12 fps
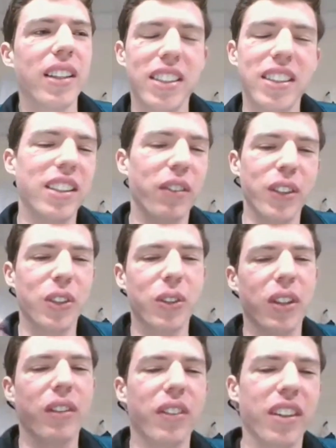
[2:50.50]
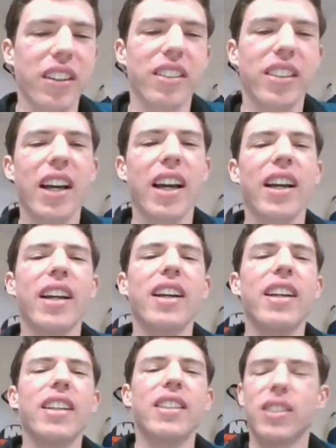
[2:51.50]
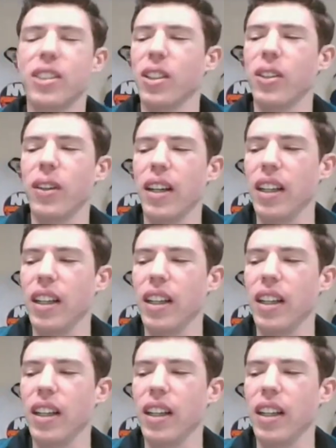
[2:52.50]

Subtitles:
It's a different story for another day. So